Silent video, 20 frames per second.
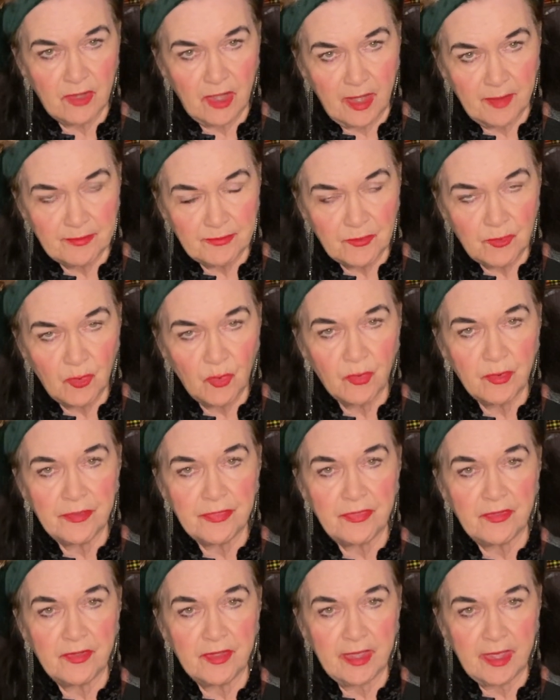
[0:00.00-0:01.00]
up
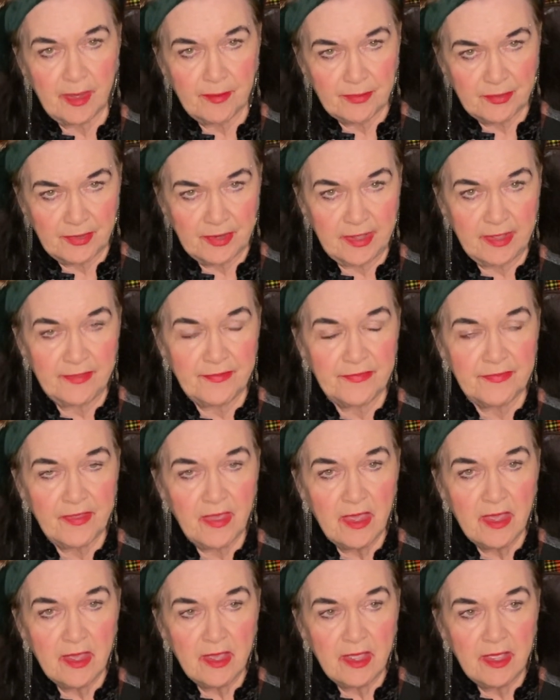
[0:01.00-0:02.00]
north Hebrides.
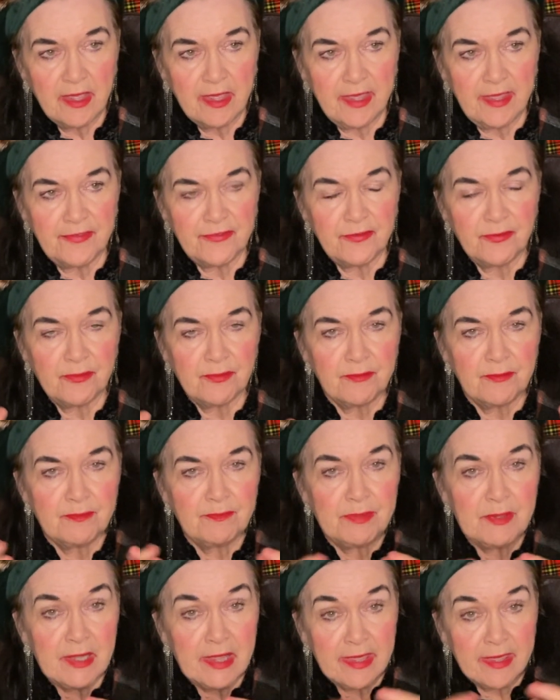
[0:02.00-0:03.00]
It's
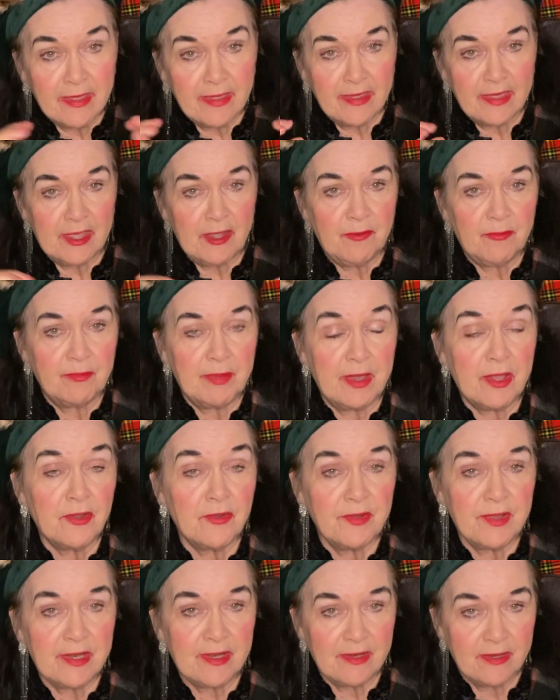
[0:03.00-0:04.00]
bleak and
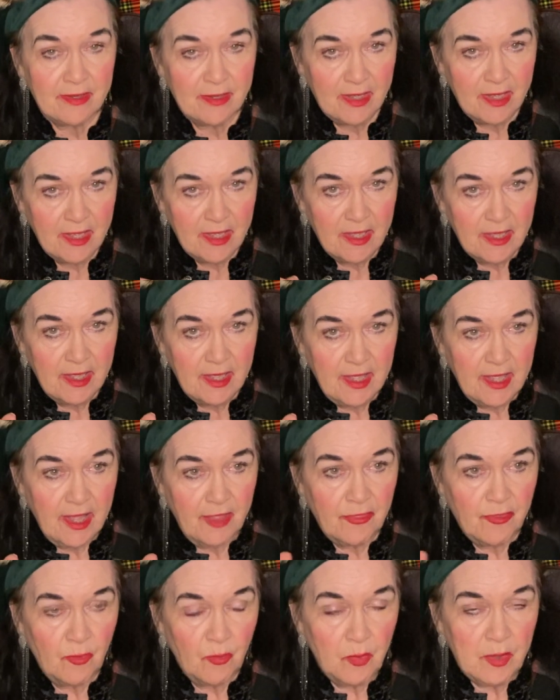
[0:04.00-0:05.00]
barren,
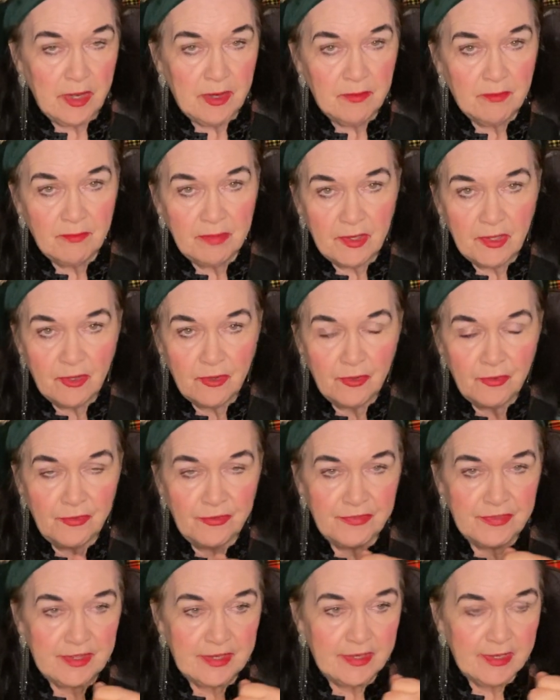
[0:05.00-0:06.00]
and the wind
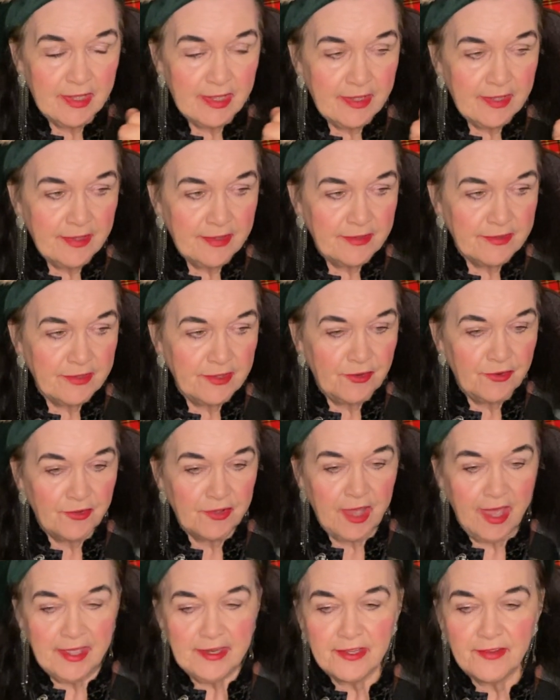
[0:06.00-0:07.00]
blows, and
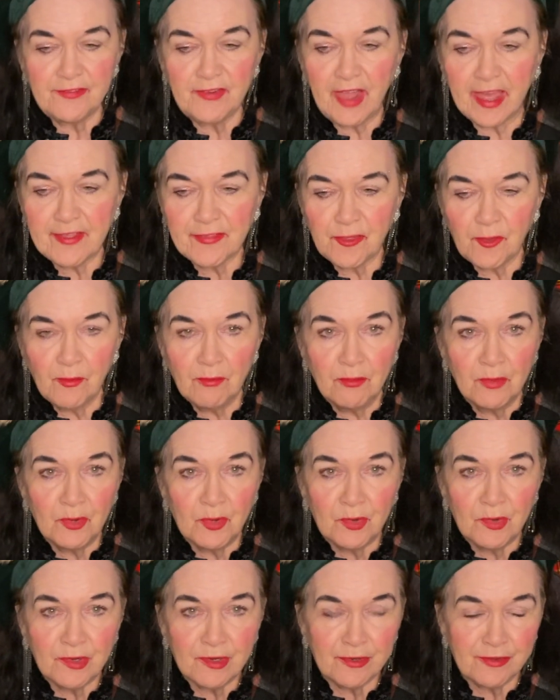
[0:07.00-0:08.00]
kind of like the
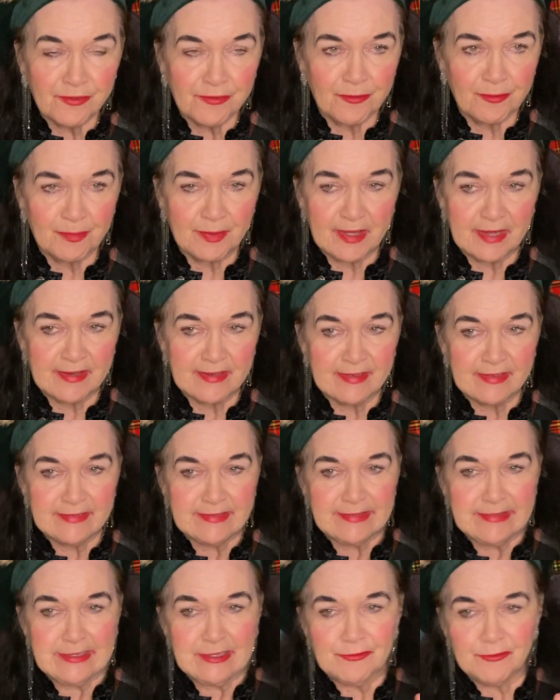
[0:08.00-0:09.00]
moors, but
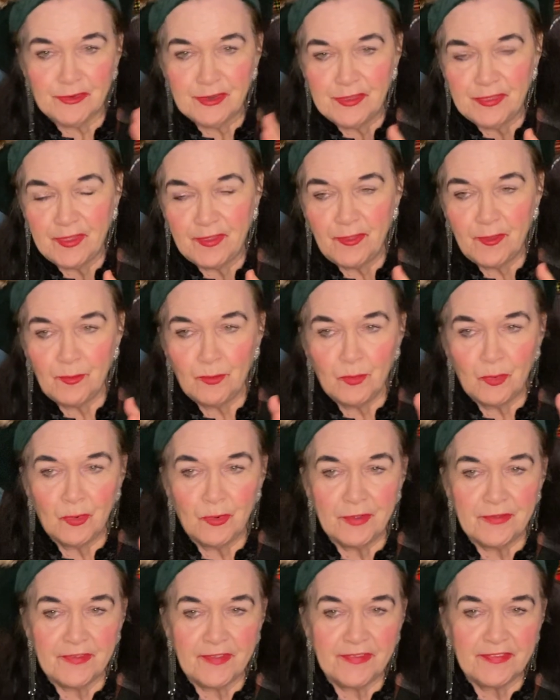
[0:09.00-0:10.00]
different than the
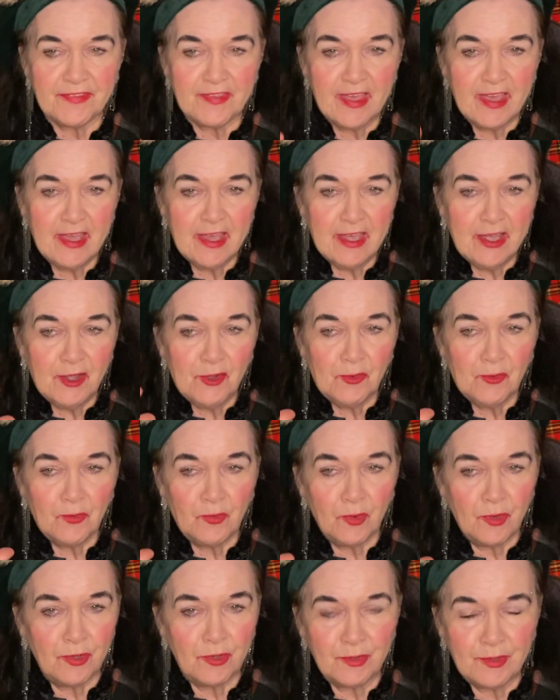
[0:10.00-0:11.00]
moors. It's
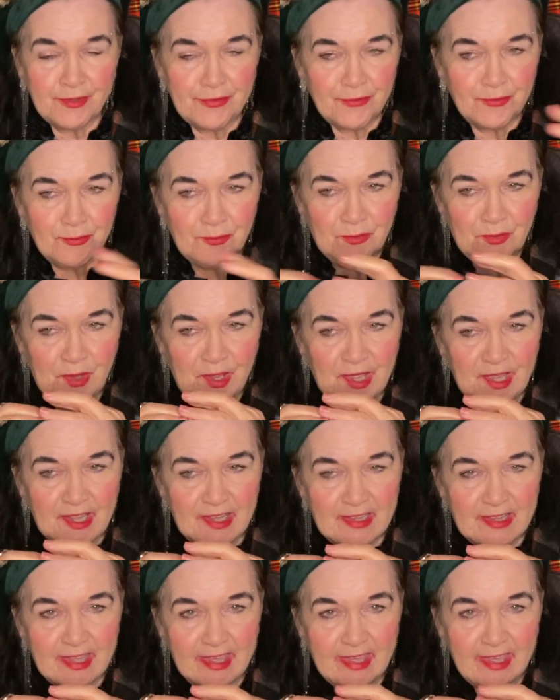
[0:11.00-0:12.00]

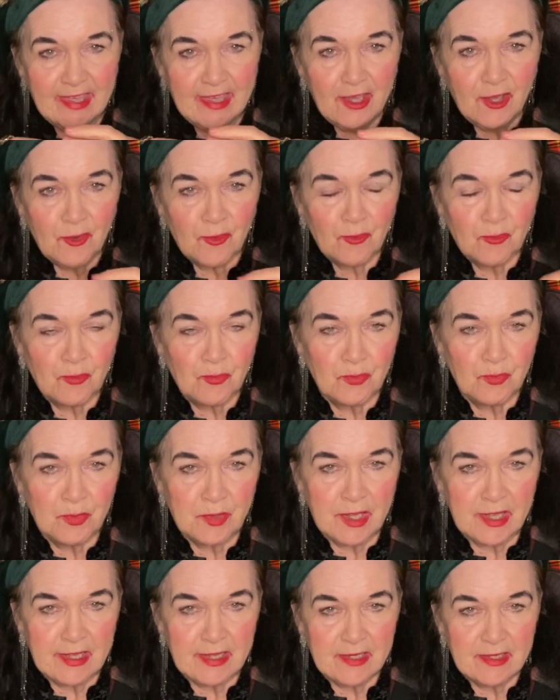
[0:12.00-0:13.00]
really,
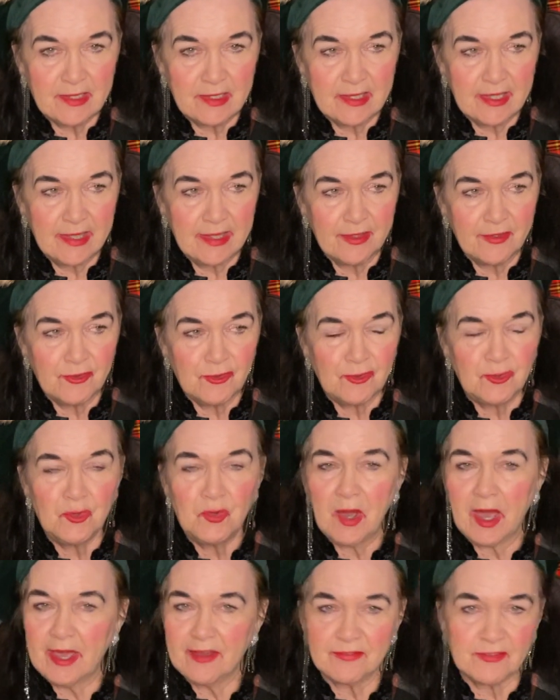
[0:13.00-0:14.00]
really,
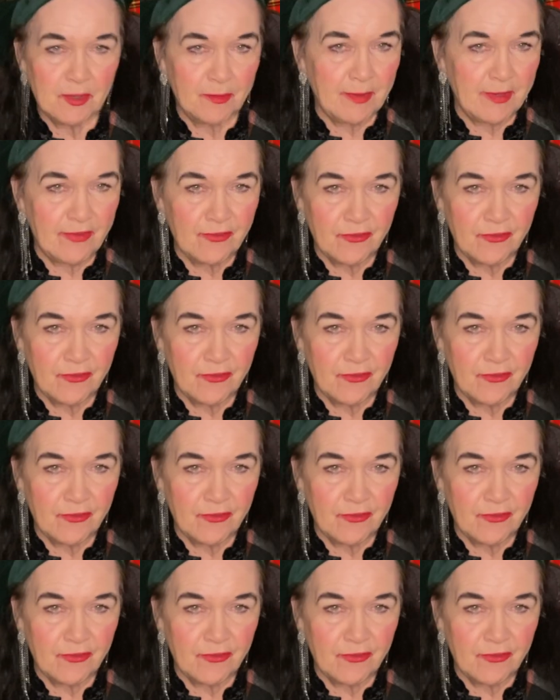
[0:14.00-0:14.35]
you have to be